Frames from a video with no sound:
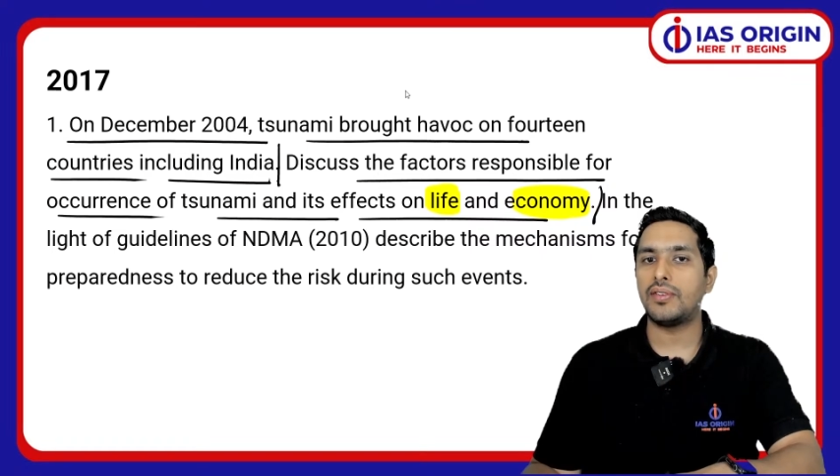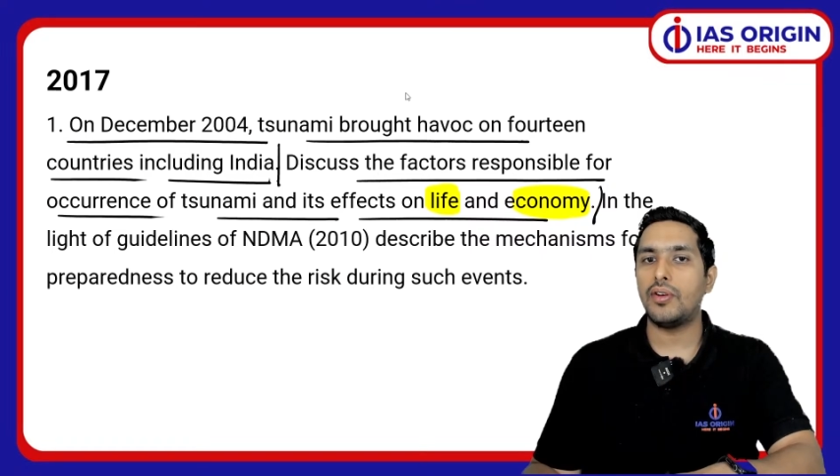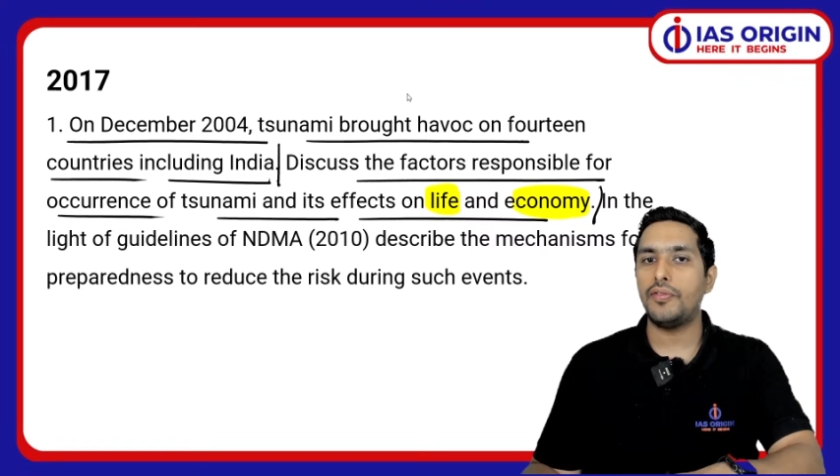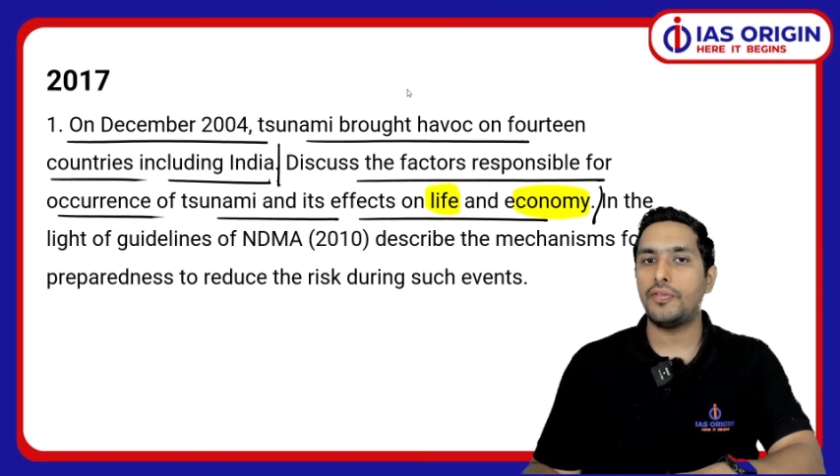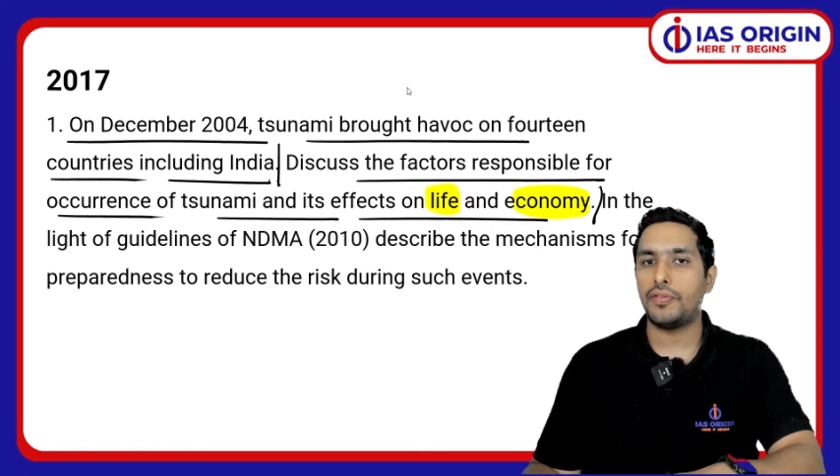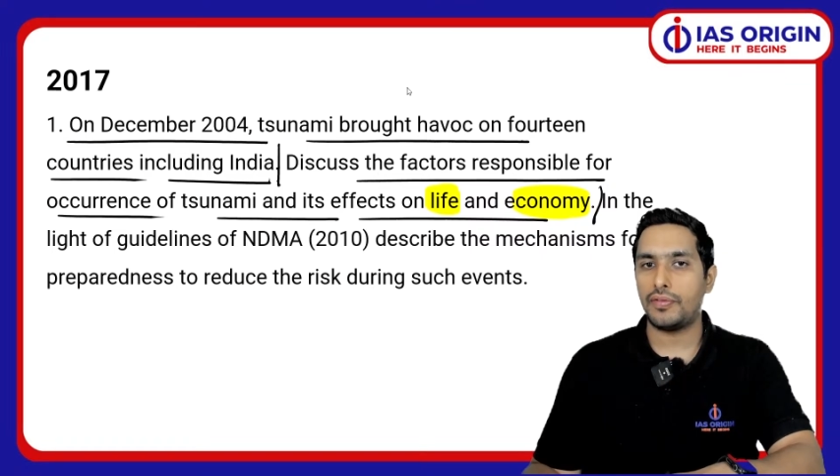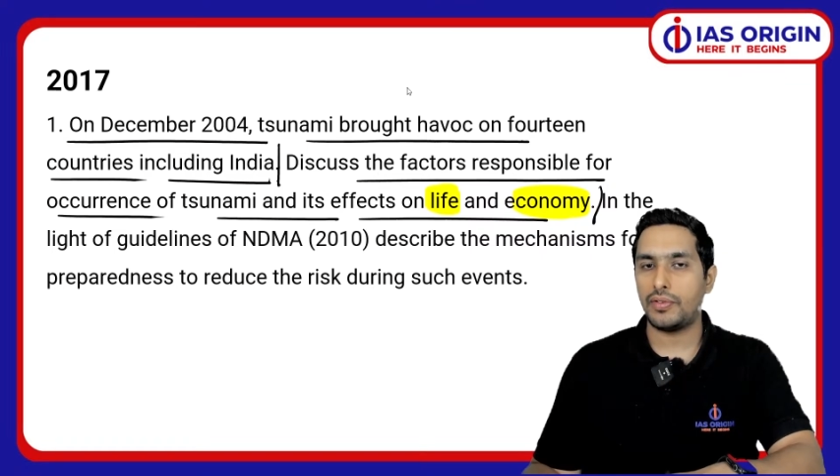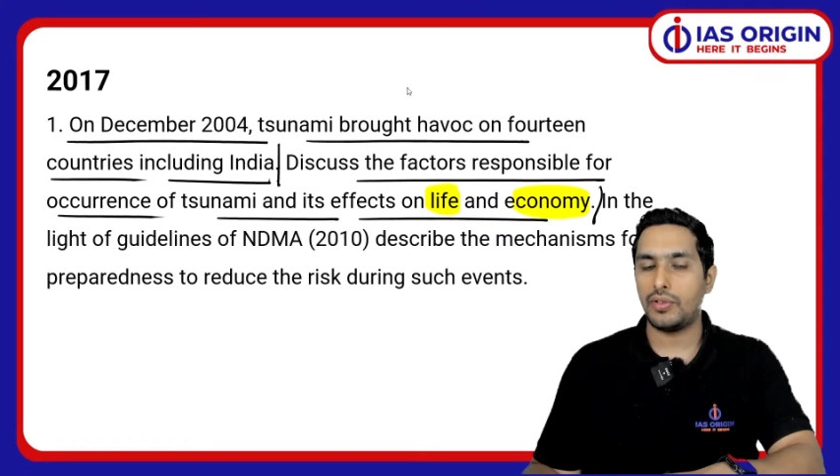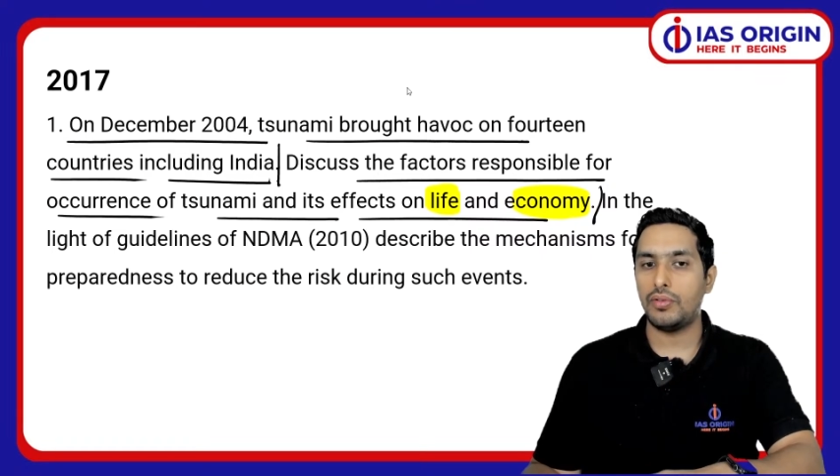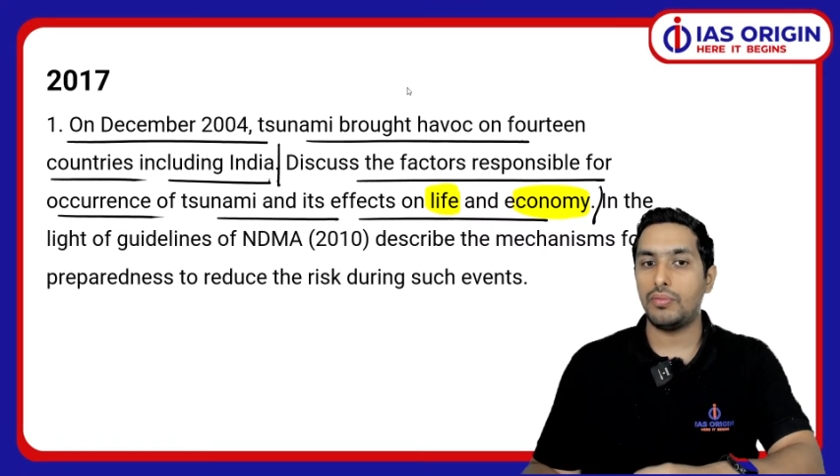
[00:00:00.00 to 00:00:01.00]
of,
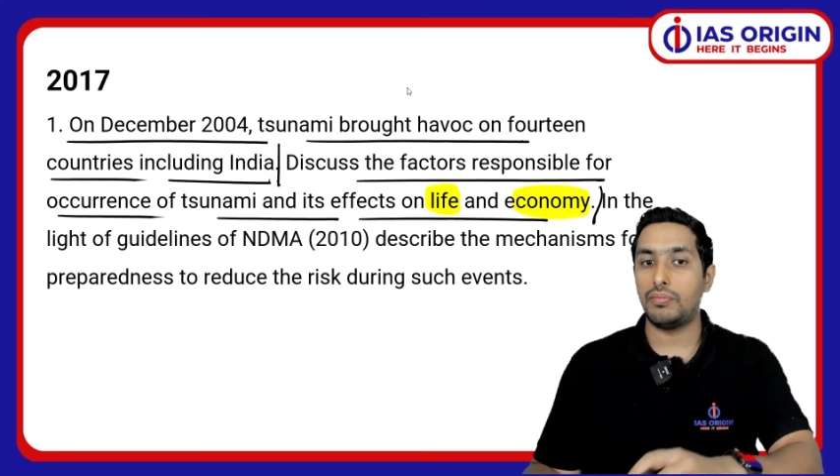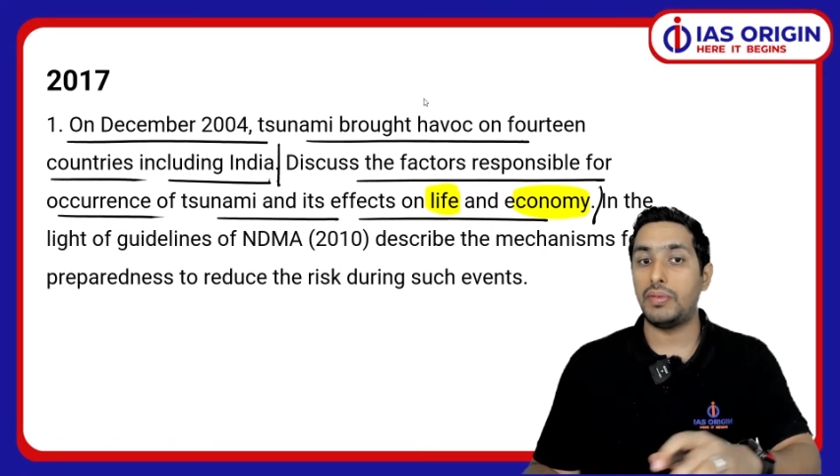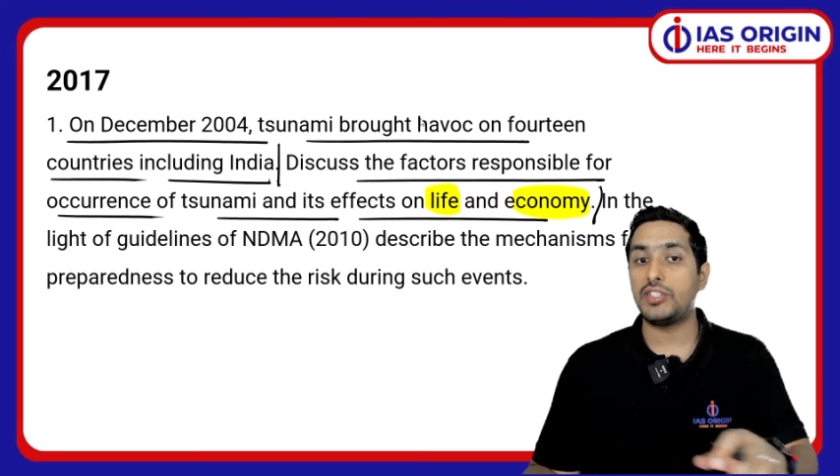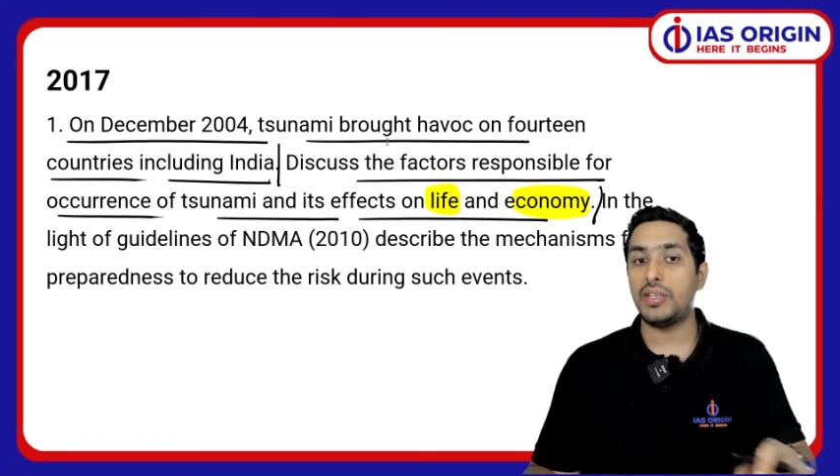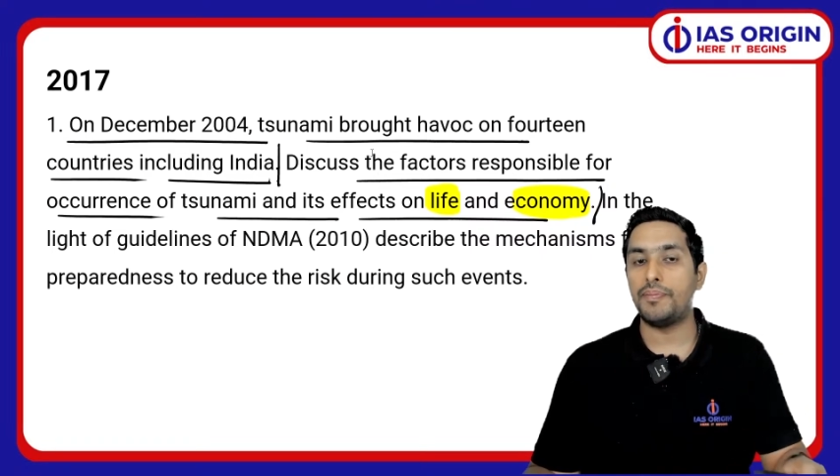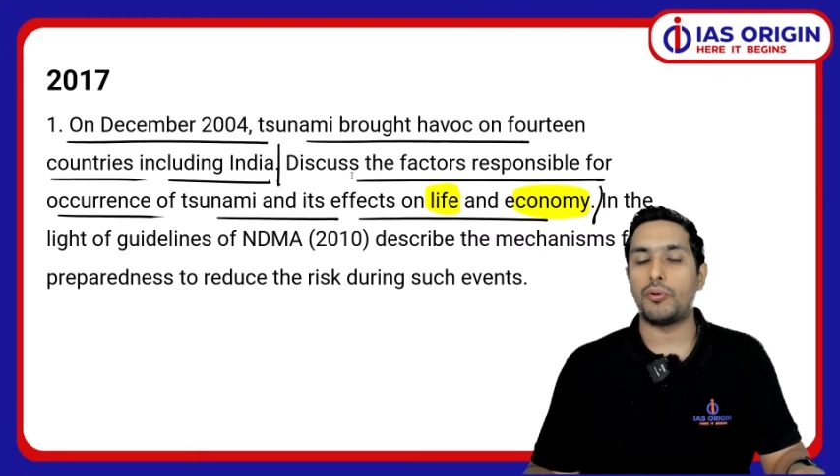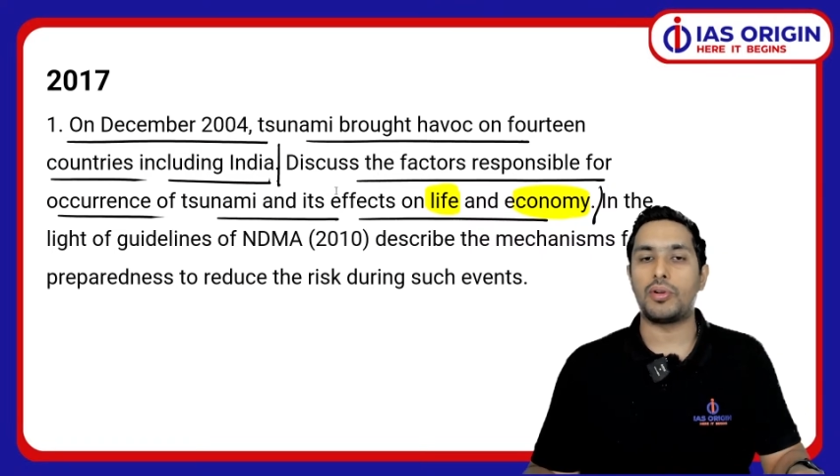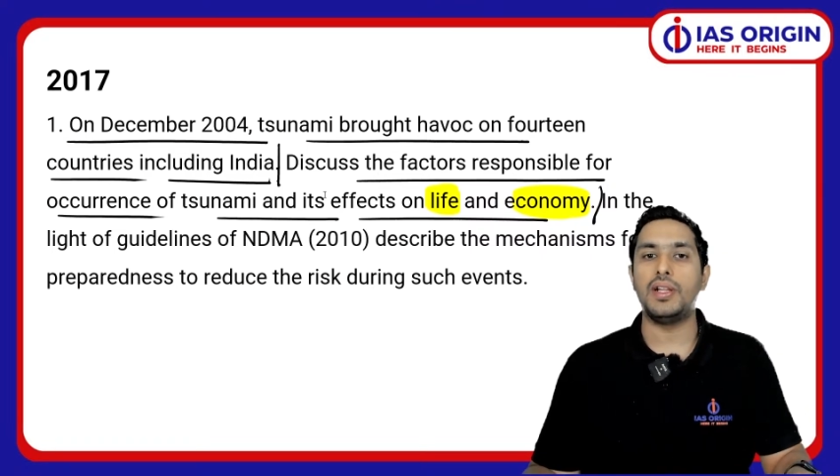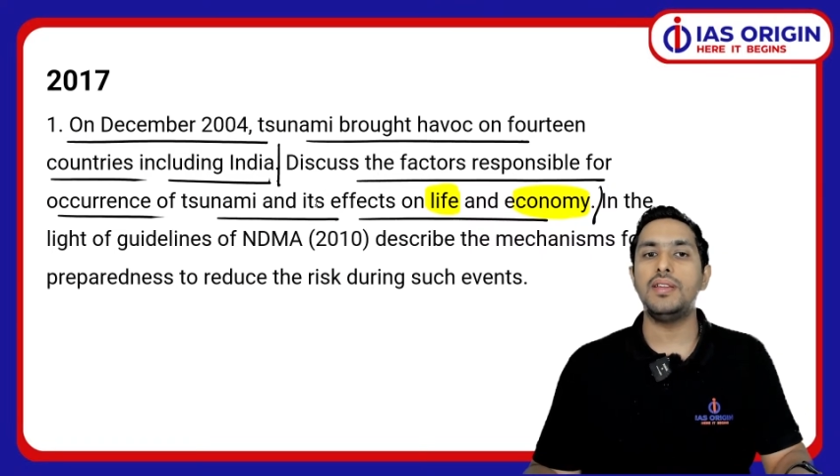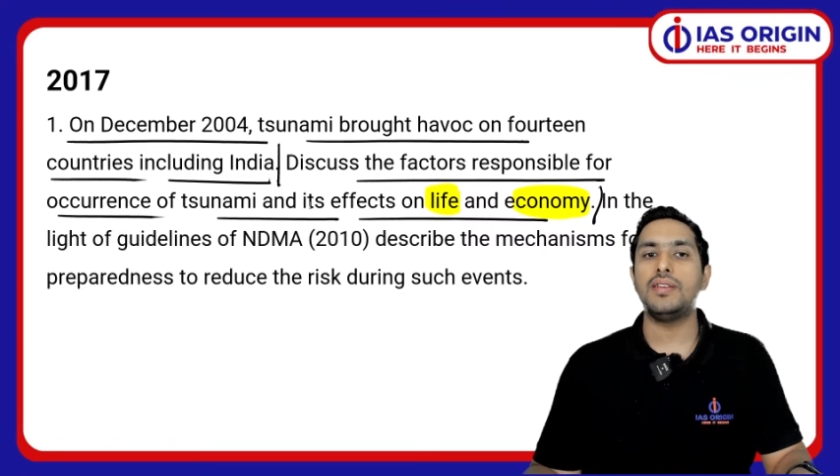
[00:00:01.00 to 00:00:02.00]
much
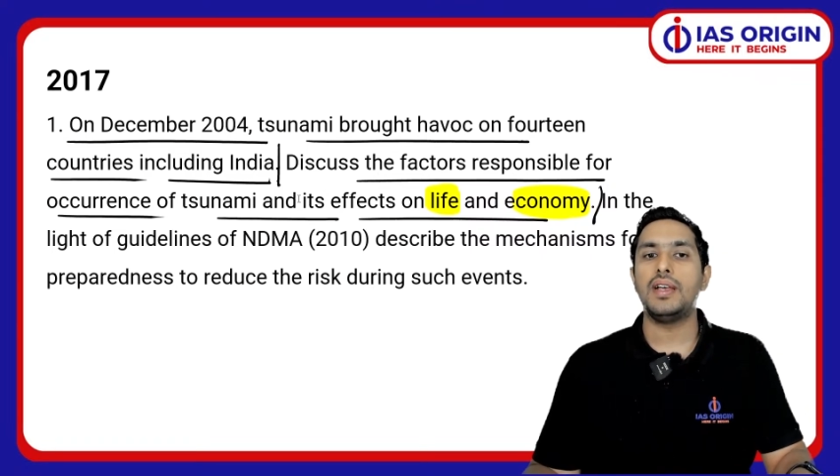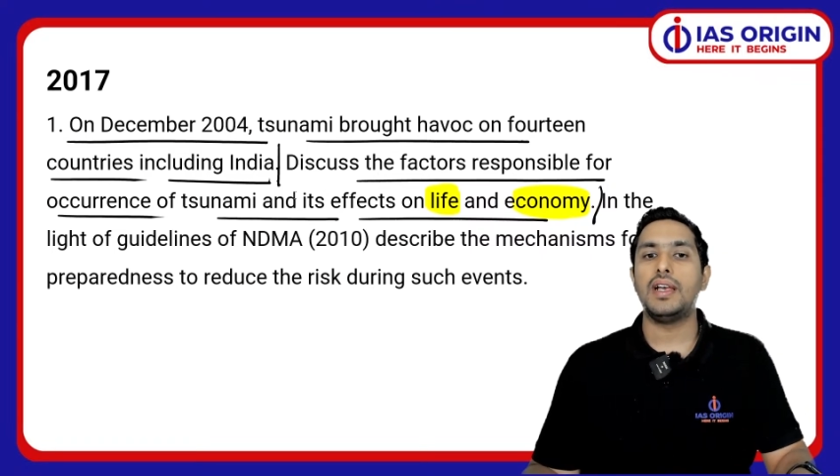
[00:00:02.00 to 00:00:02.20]
importance.